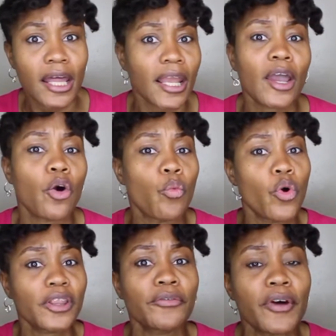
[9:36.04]
Like,
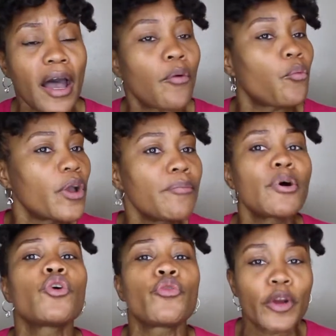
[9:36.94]
what the fuck? We
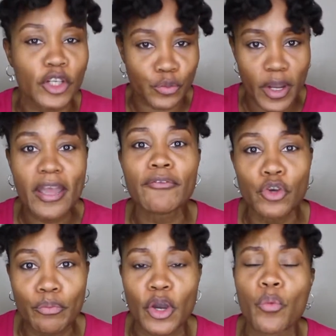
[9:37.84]
built careers. What have
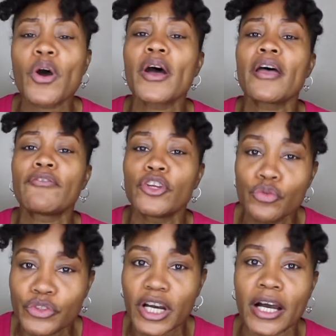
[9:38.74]
you built? What have
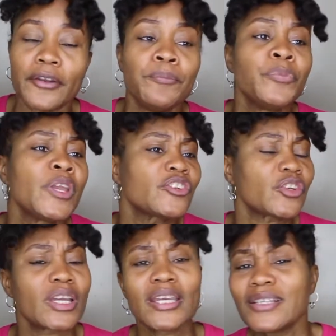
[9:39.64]
you done?
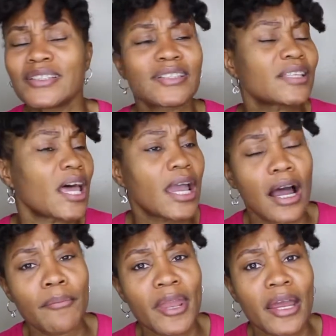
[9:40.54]
So he's just like,
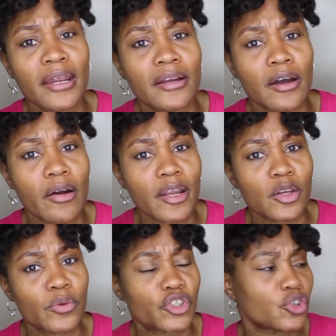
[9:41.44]
I'm not here to
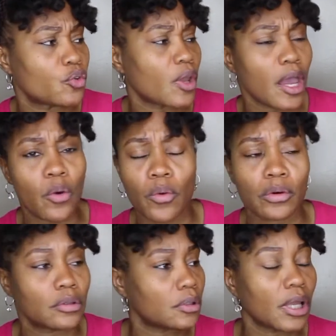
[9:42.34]
argue with you.
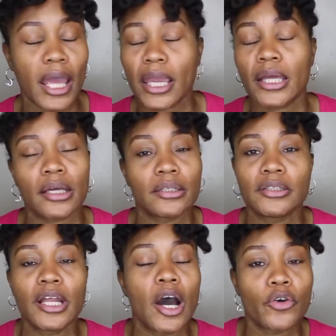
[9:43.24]
Like,
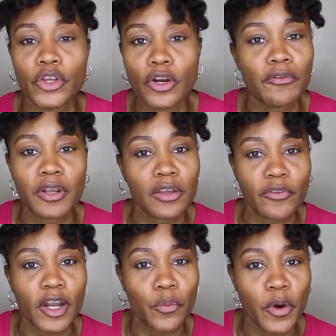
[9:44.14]
no, you don't really
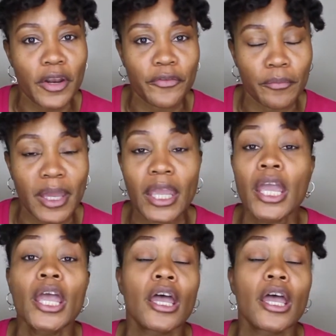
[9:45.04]
fucking want it from me.